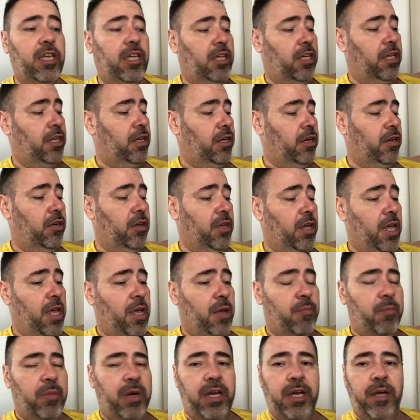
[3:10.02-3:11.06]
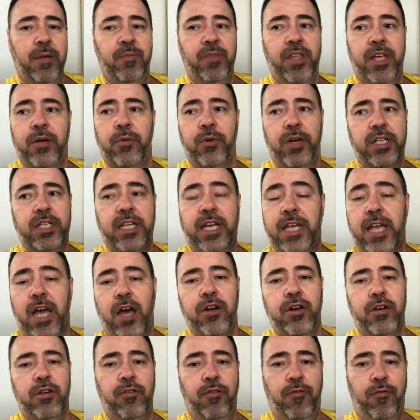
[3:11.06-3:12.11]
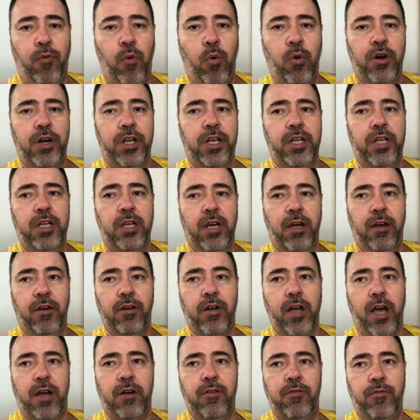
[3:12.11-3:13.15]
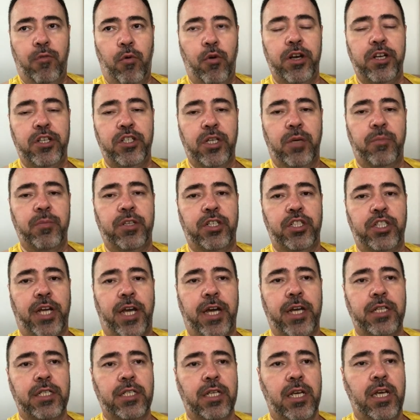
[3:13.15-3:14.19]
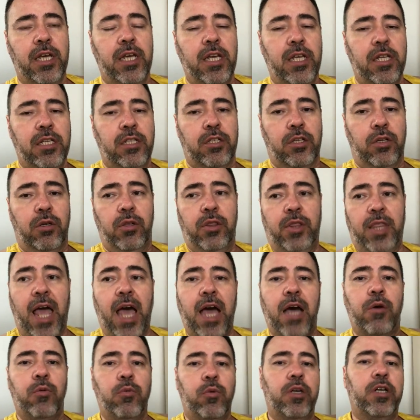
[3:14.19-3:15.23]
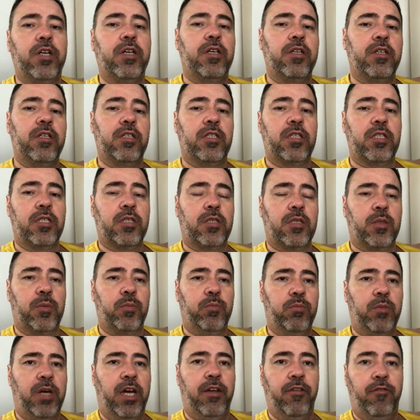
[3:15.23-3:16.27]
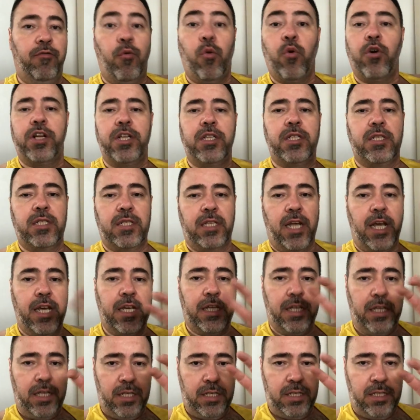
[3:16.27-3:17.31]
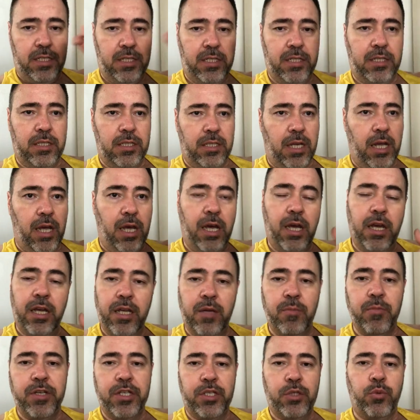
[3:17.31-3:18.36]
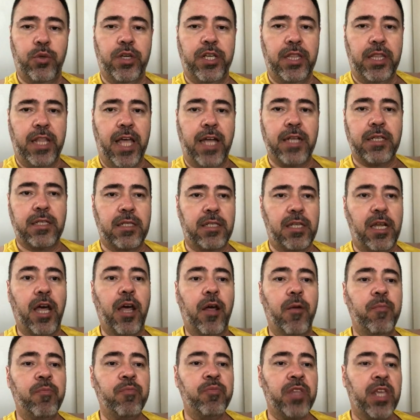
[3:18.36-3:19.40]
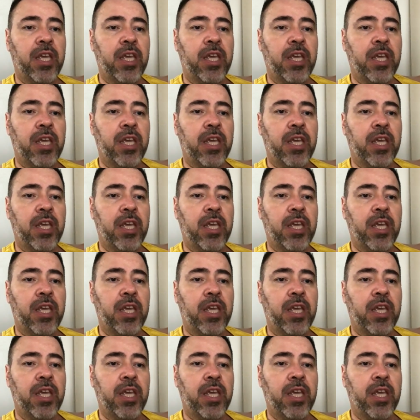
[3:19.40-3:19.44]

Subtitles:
You know, but anyways, I counted to 40. I counted 40 jumping jacks. So that was my 40 seconds in between that set.